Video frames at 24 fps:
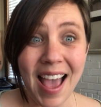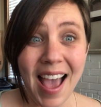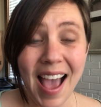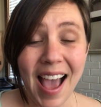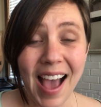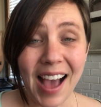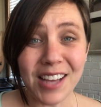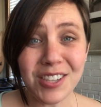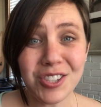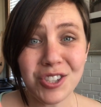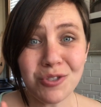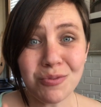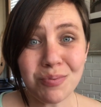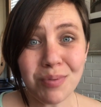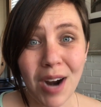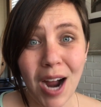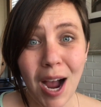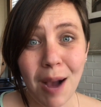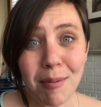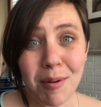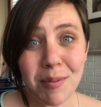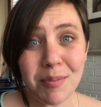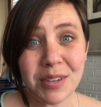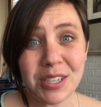As you
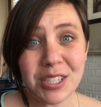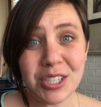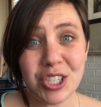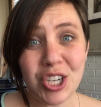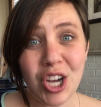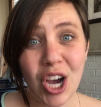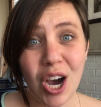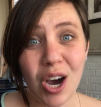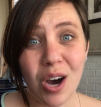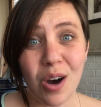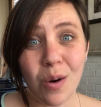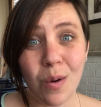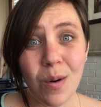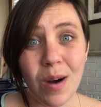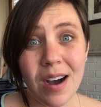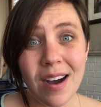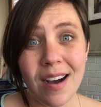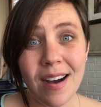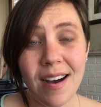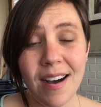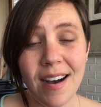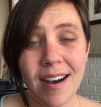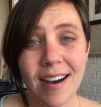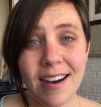probably know,
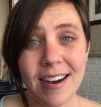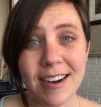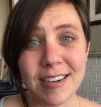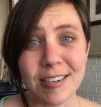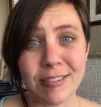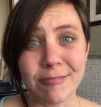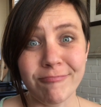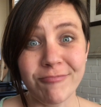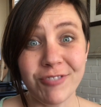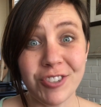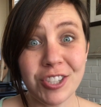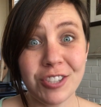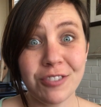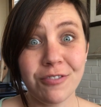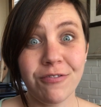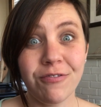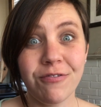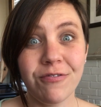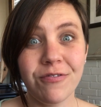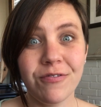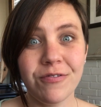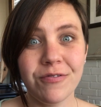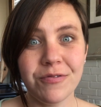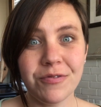um,
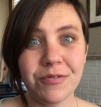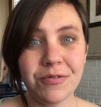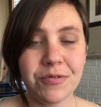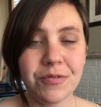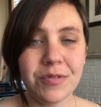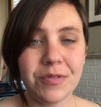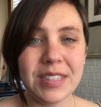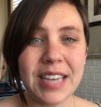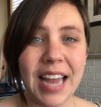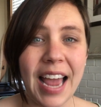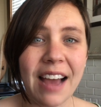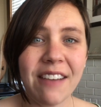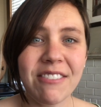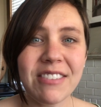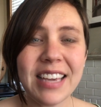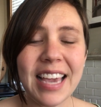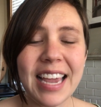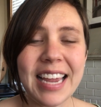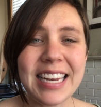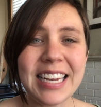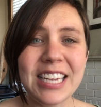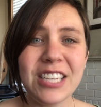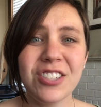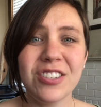just
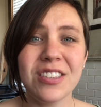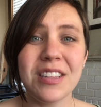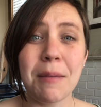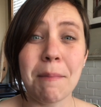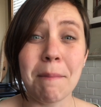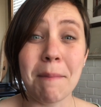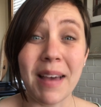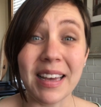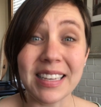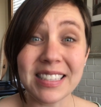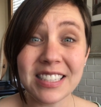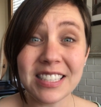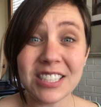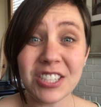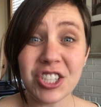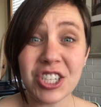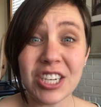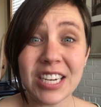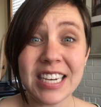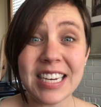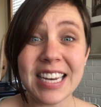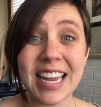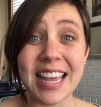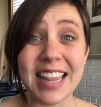navigating to the
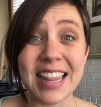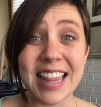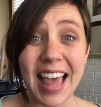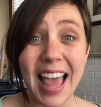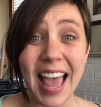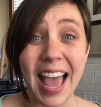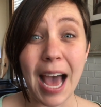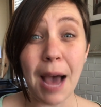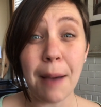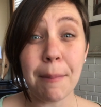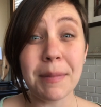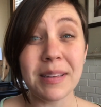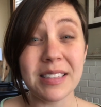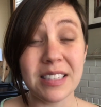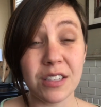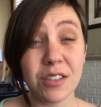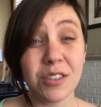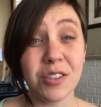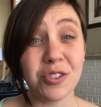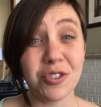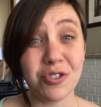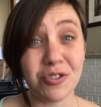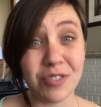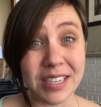messaging in the app is a
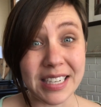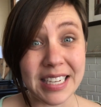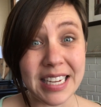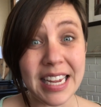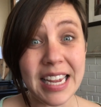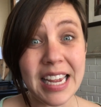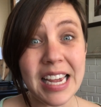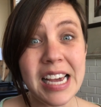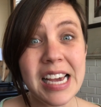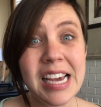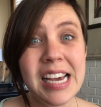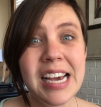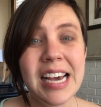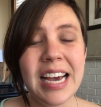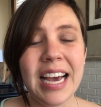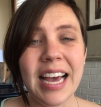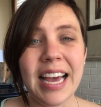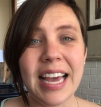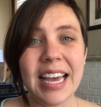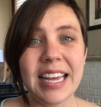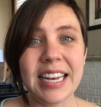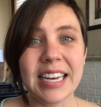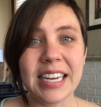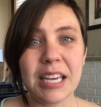little tricky
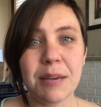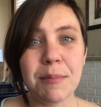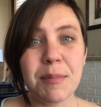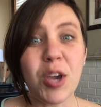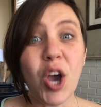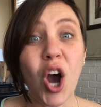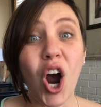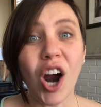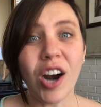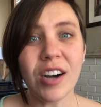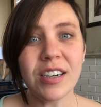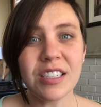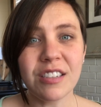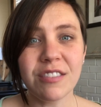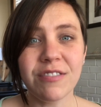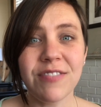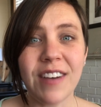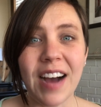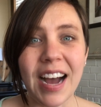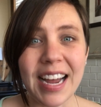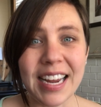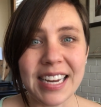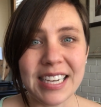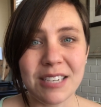and it can be hard to
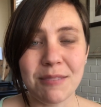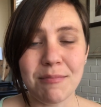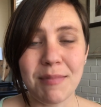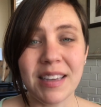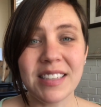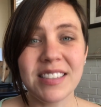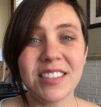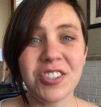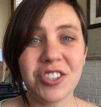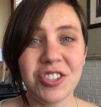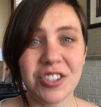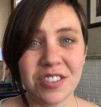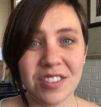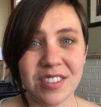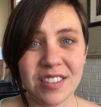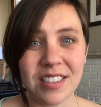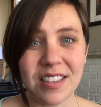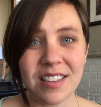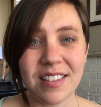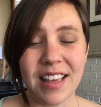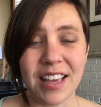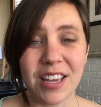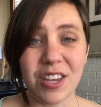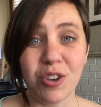find messages
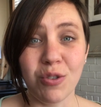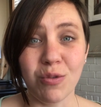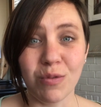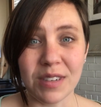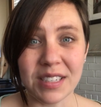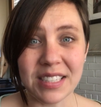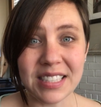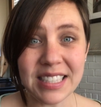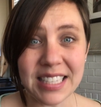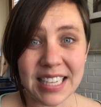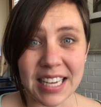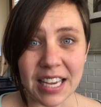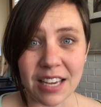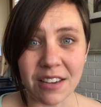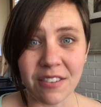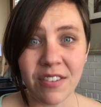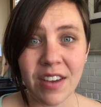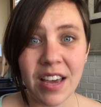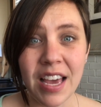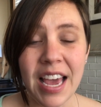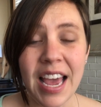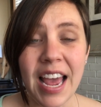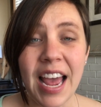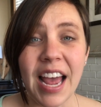that you receive.
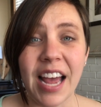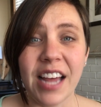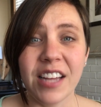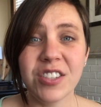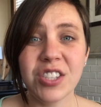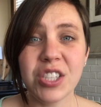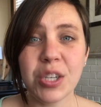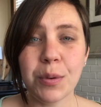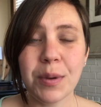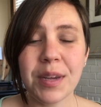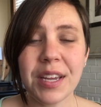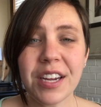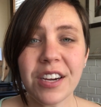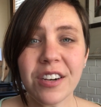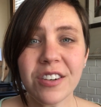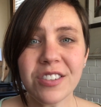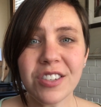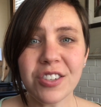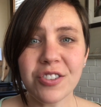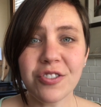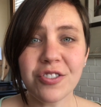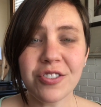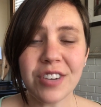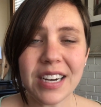And so
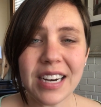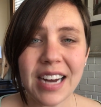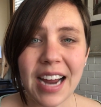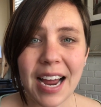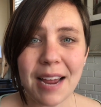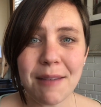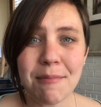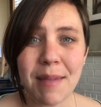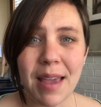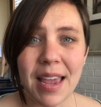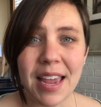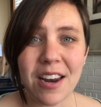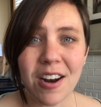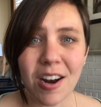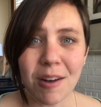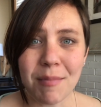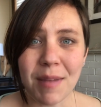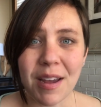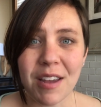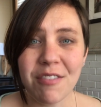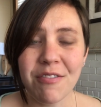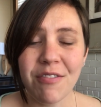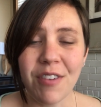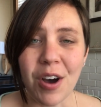here's a trick I made on
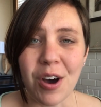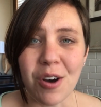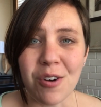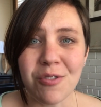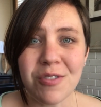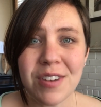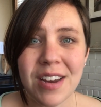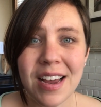my phone.